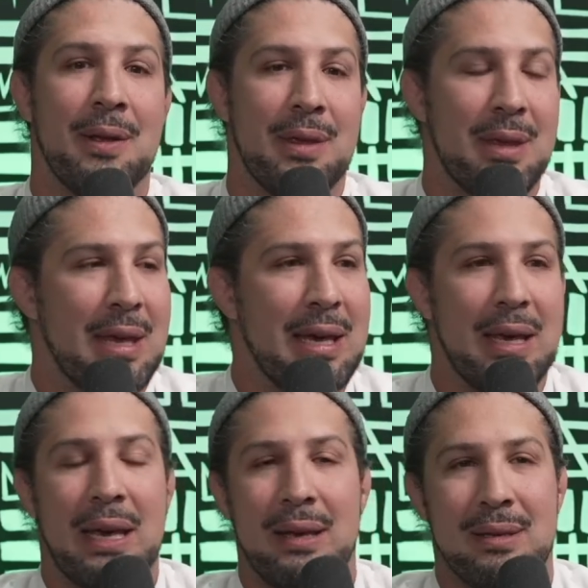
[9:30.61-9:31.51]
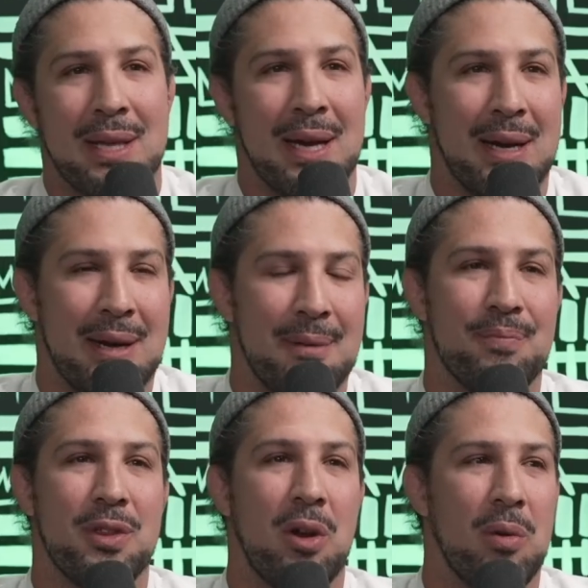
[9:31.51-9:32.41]
he he's the
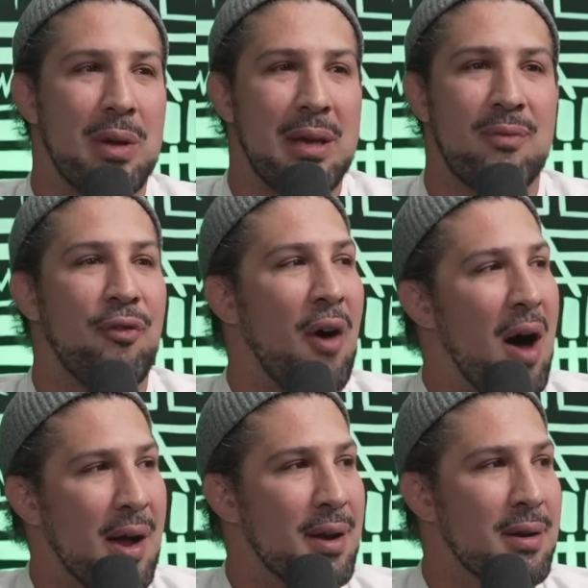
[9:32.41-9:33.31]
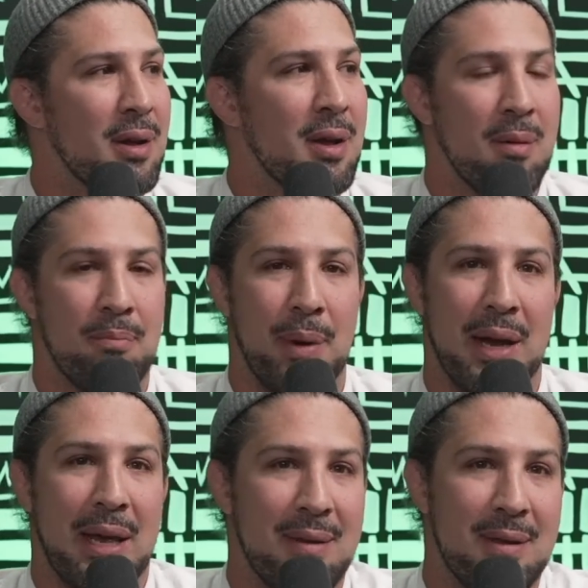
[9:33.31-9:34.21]
you know he's fun, but
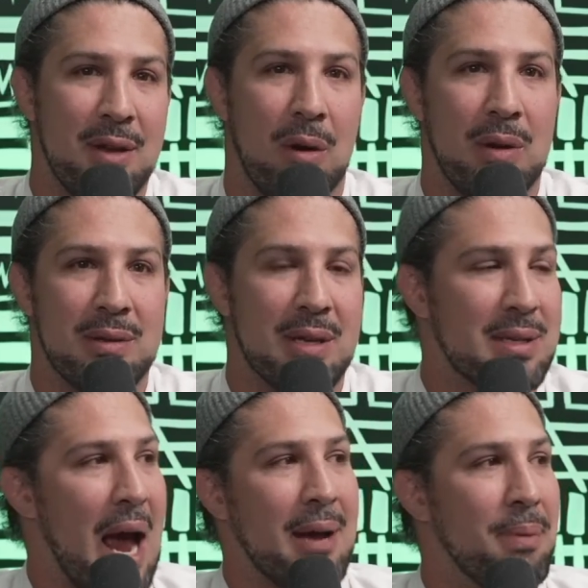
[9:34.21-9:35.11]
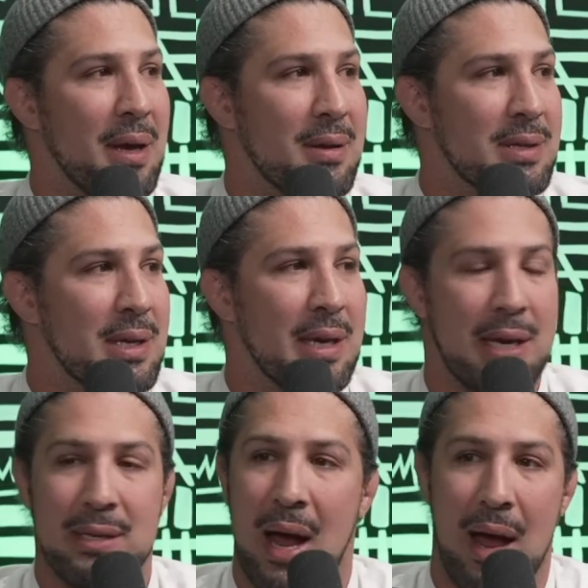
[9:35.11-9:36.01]
he's you know he's the side piece.
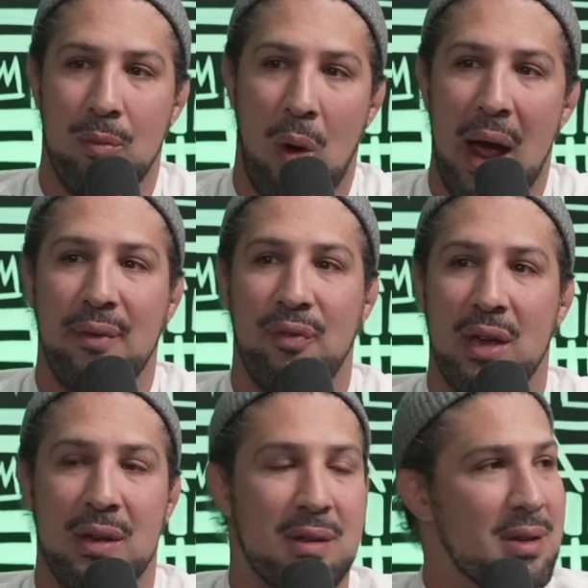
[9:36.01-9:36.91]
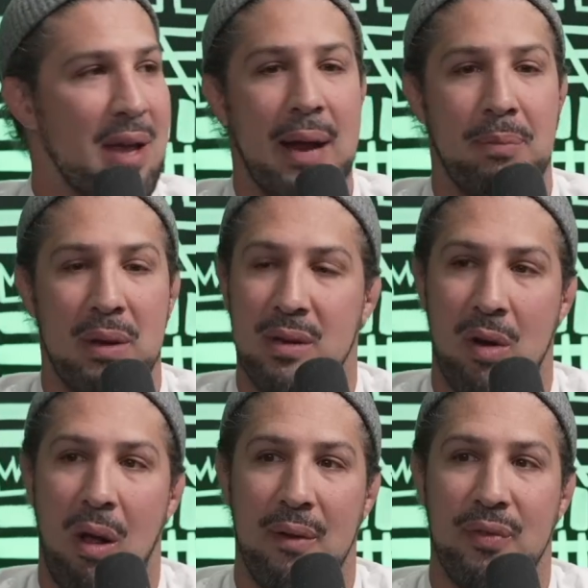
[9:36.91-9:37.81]
He's not wifey. He's the side piece in
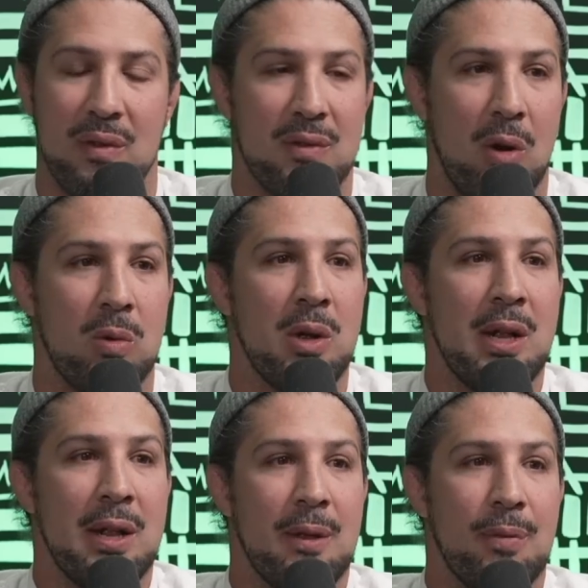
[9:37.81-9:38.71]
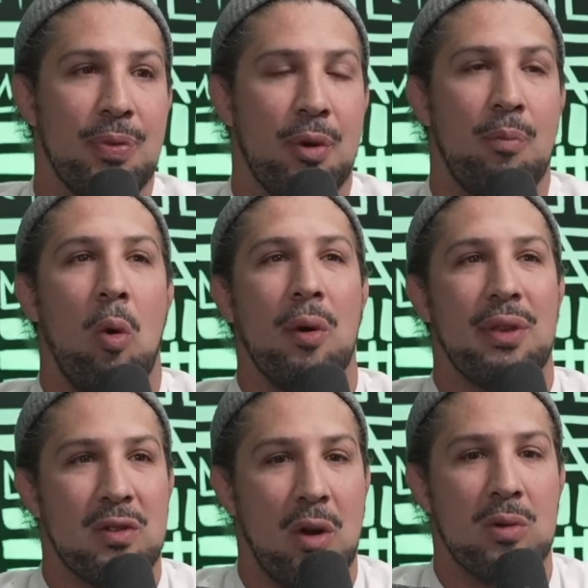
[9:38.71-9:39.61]
all of this. So the more
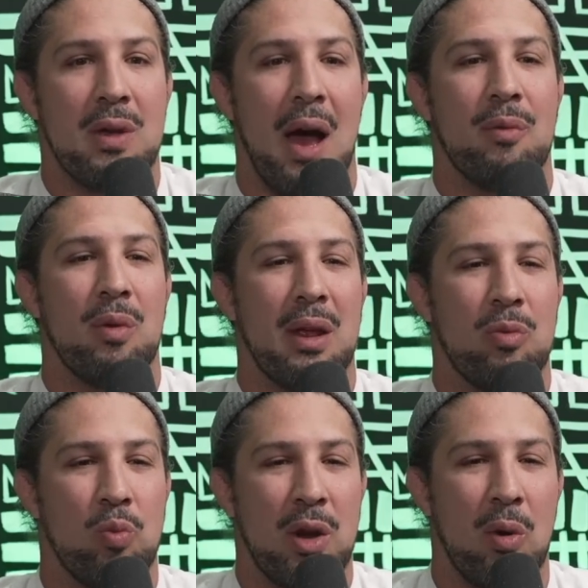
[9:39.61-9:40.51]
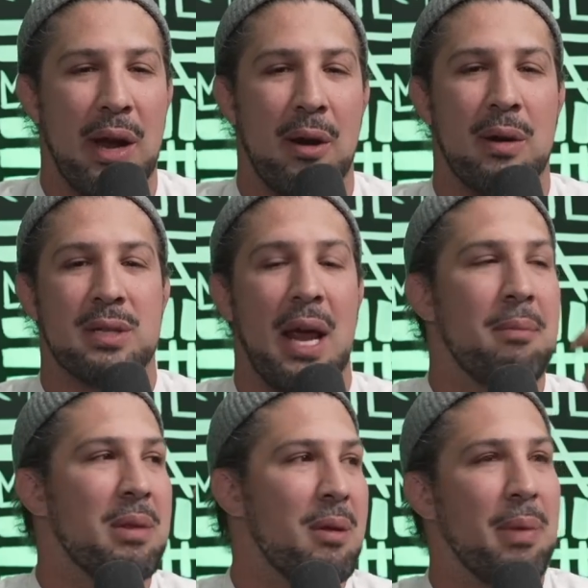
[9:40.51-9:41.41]
this goes on, and we don't hear his
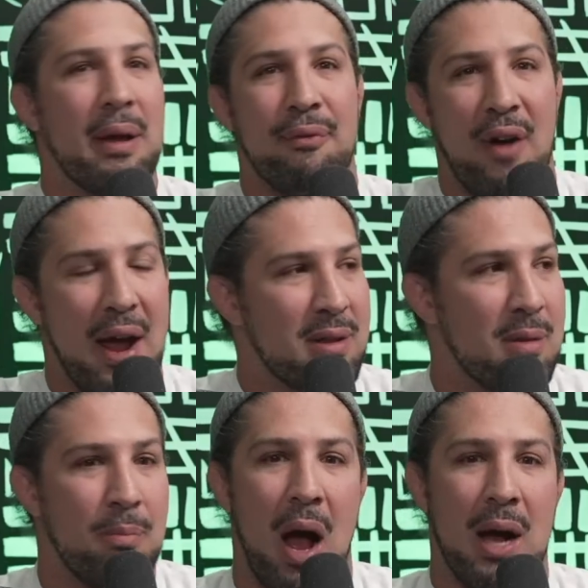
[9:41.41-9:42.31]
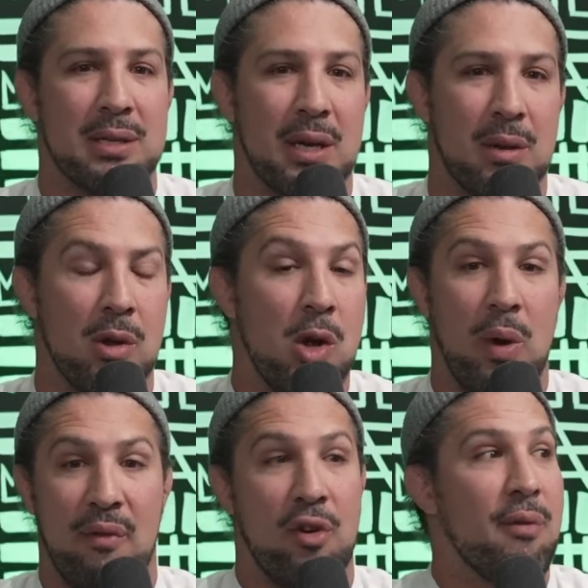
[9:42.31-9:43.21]
name in the big fights in boxing, we
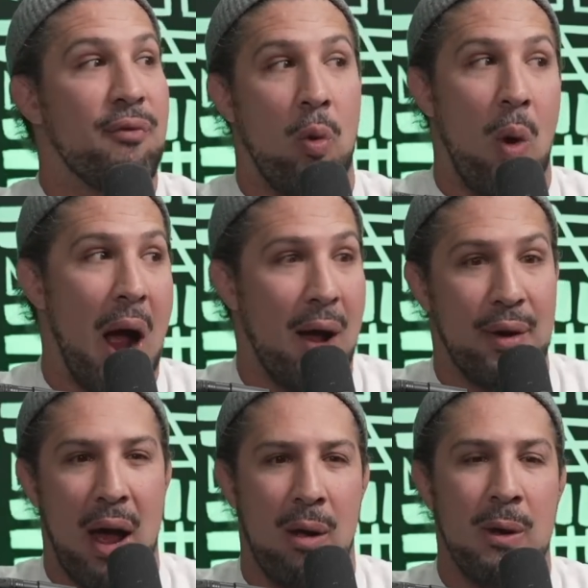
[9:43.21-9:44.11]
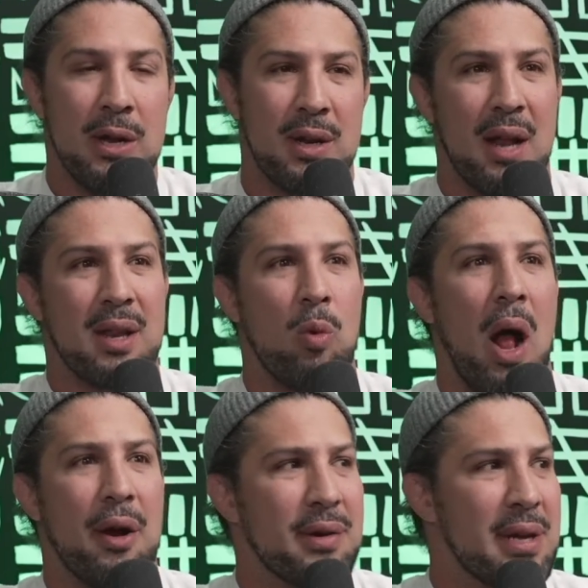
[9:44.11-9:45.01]
haven't heard for a while now. Deontay
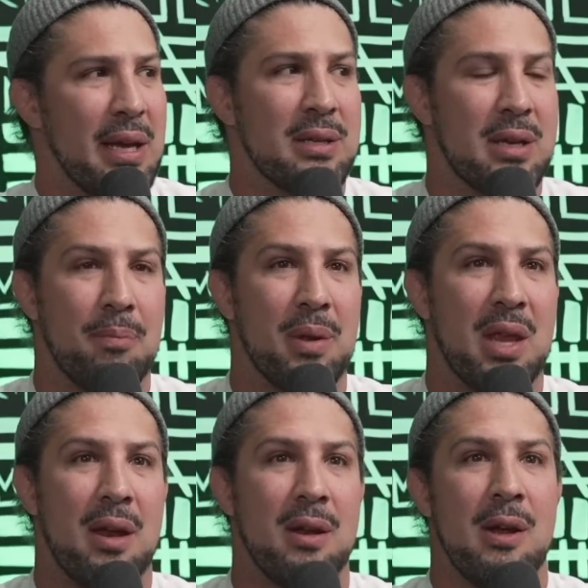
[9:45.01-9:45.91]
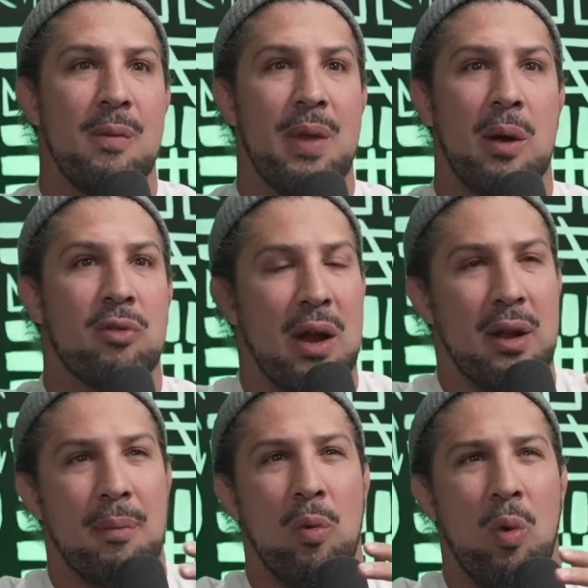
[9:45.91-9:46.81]
Wilder teased it, but then now he's ranked
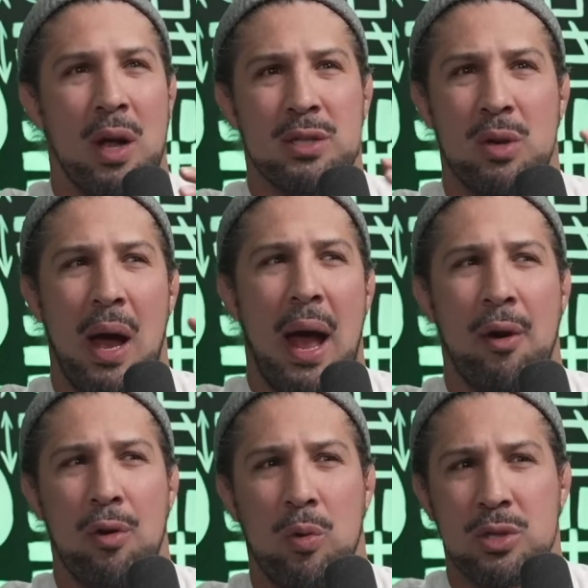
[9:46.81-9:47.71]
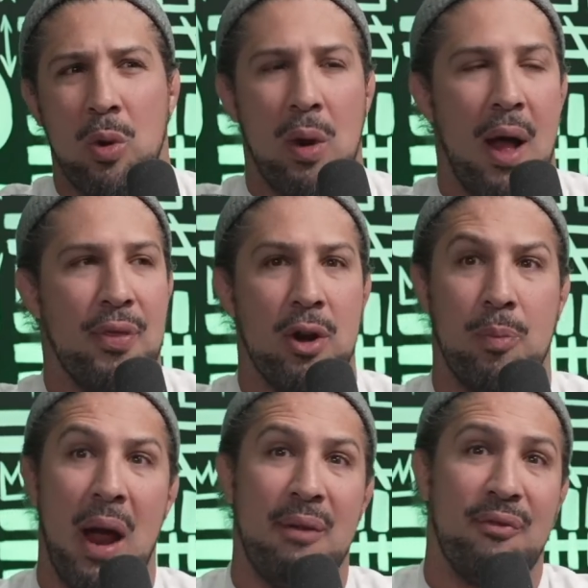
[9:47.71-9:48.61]
number one. So I, I don't know what's going on there.
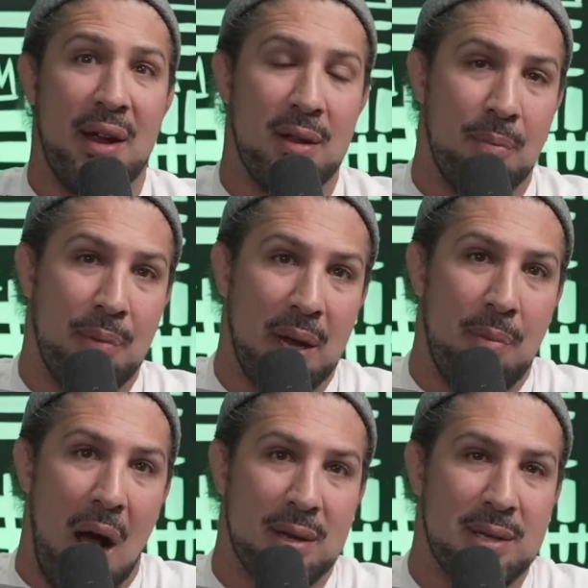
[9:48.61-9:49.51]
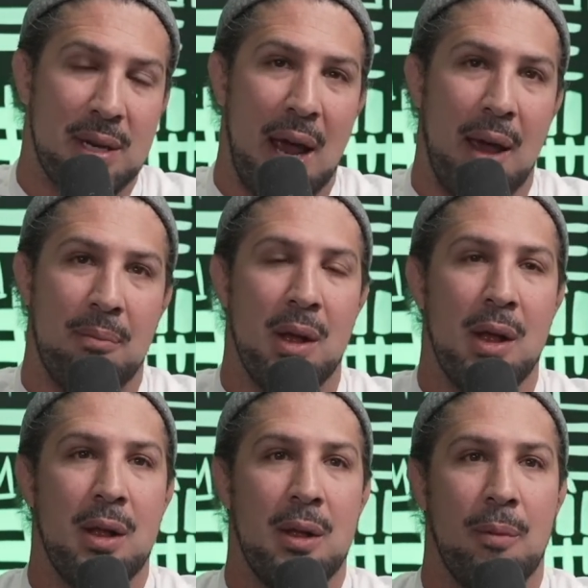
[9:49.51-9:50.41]
Probably fighting a big boxing name.
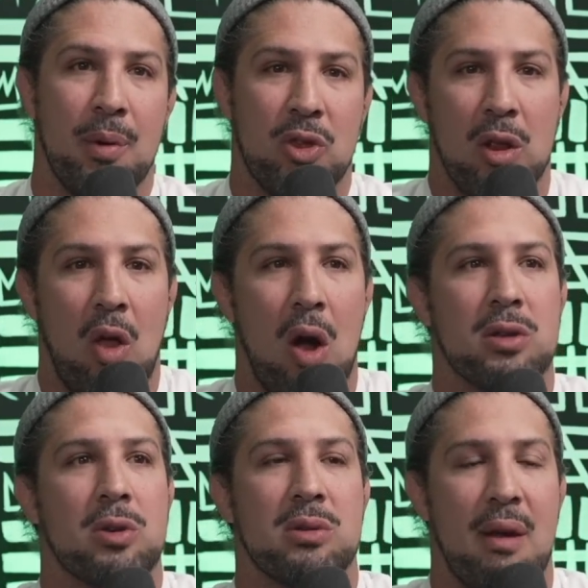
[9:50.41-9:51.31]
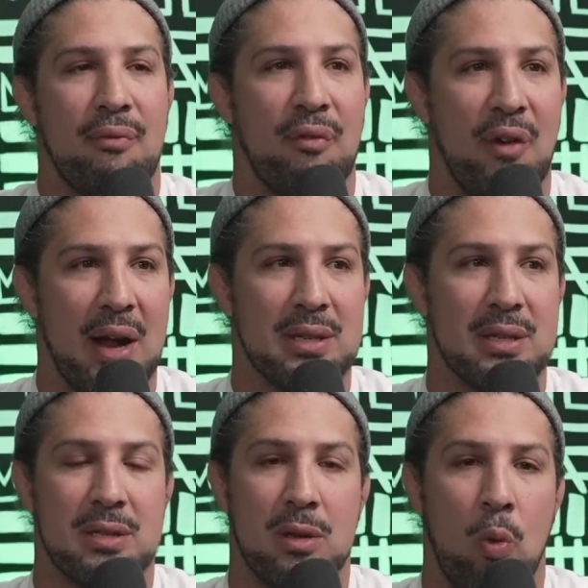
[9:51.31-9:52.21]
But the longest goes on for
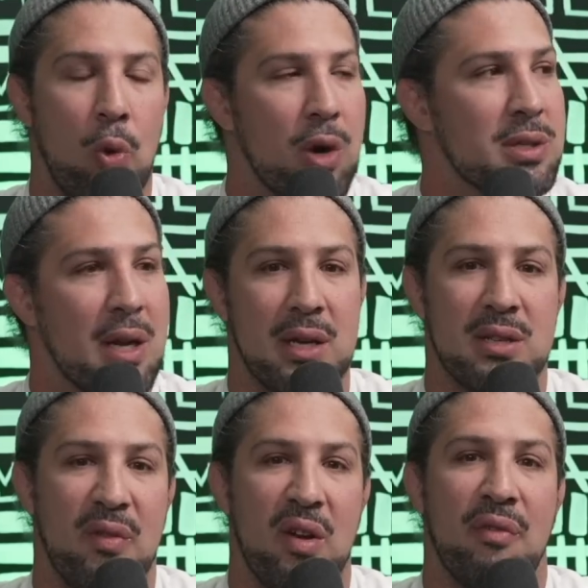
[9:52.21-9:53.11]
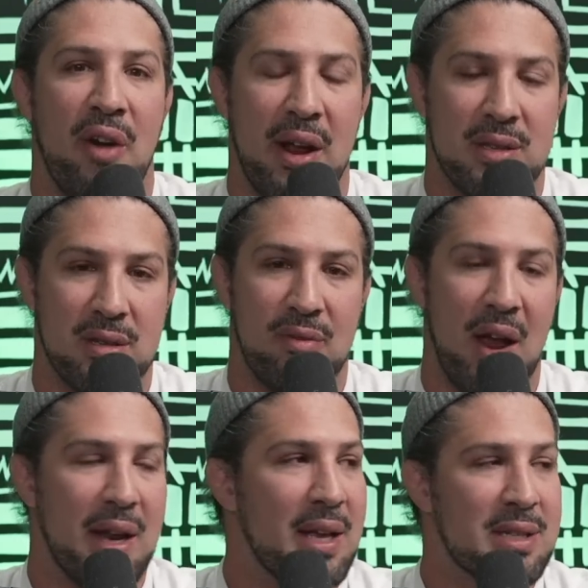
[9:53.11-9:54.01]
Francis, the worst it is if you're a Francis
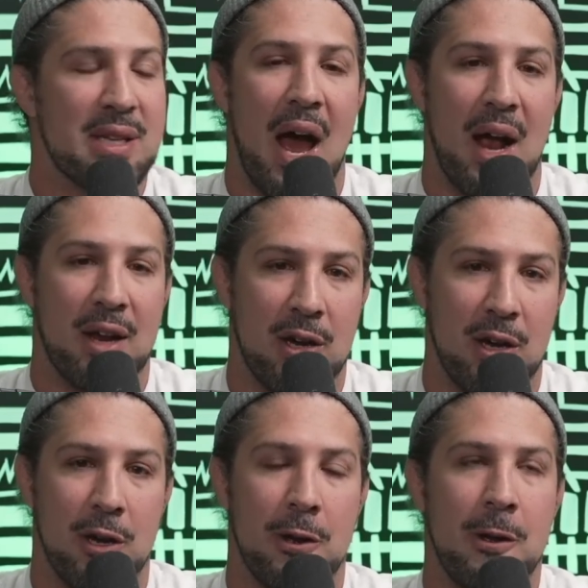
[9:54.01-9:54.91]
fan. It's not good.